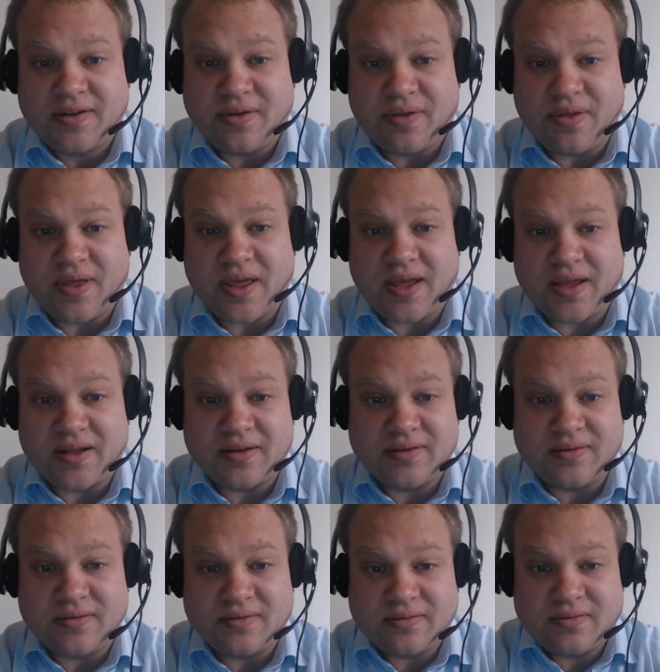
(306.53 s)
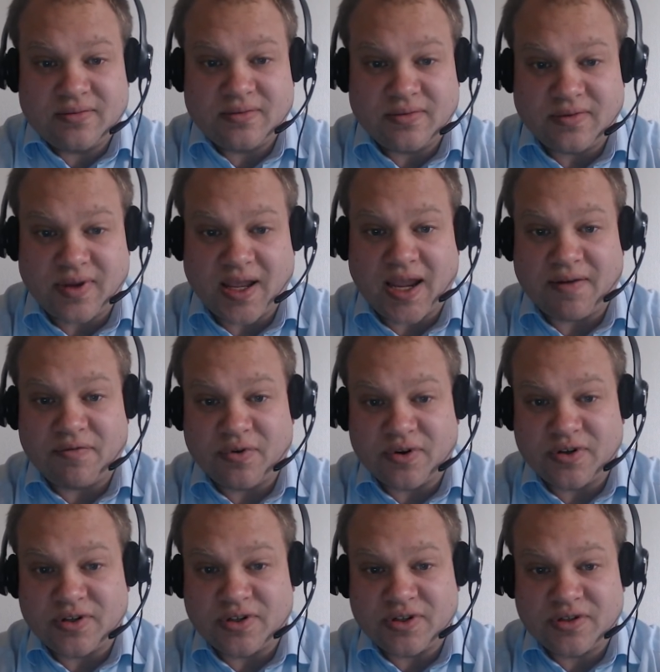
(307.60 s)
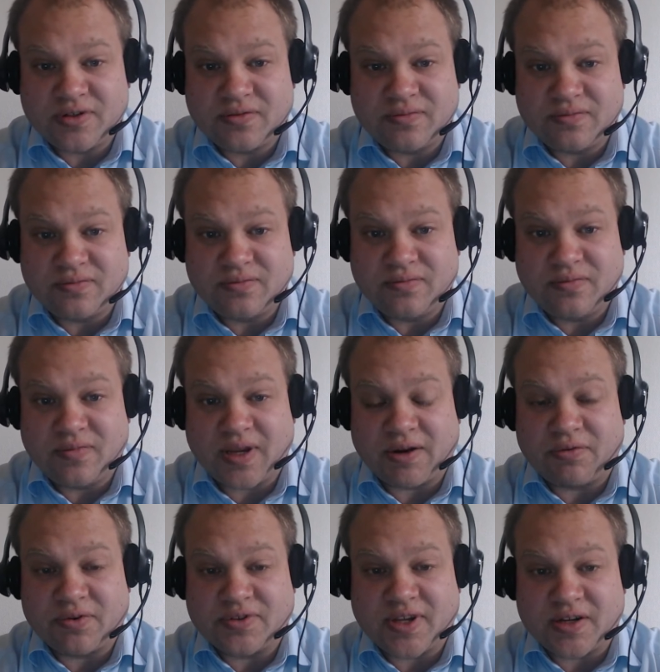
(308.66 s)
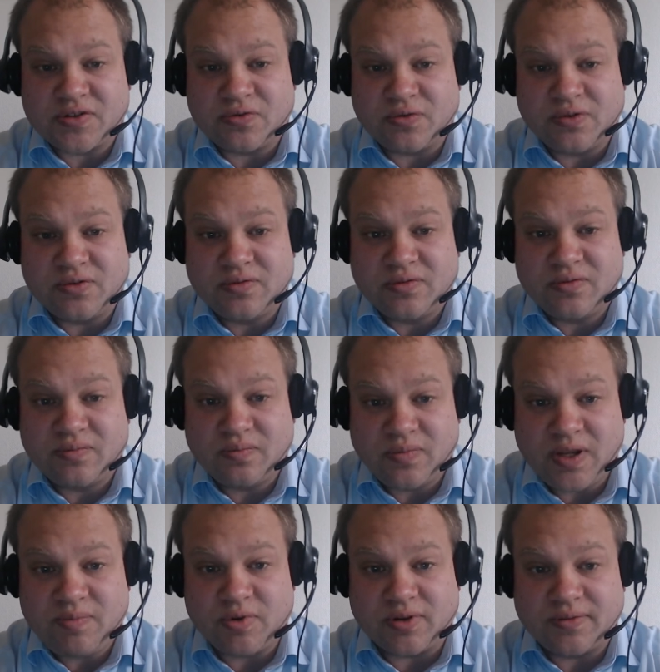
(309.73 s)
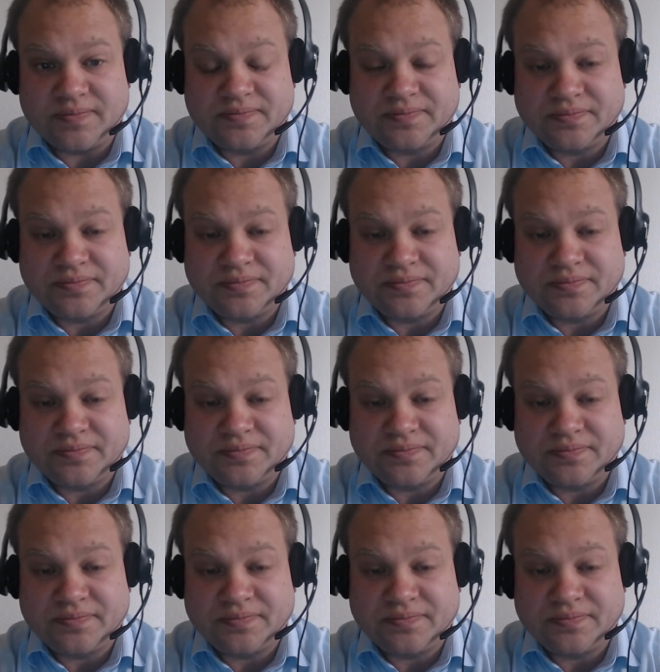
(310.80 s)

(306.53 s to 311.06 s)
than average heterosexual people.